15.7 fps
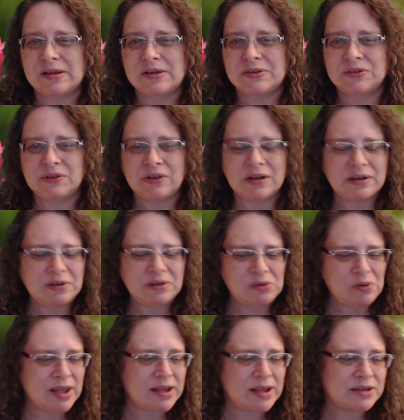So that
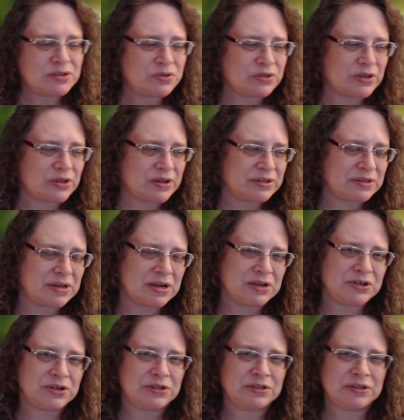little exercise that I
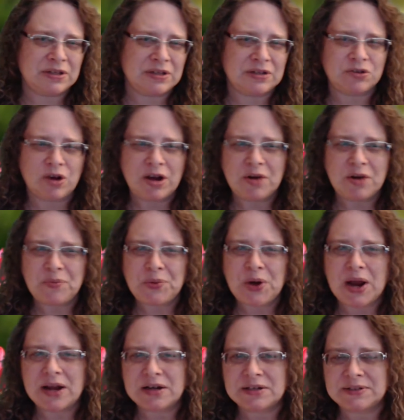just did, try to
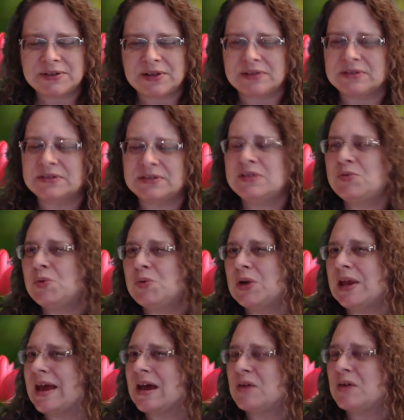practice that and see what
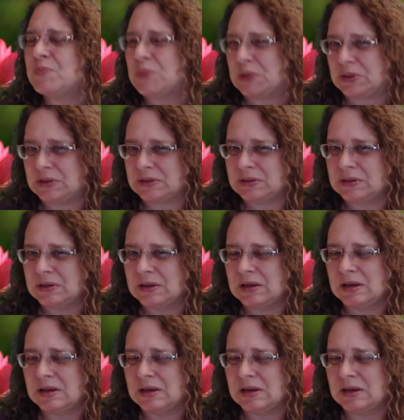happens.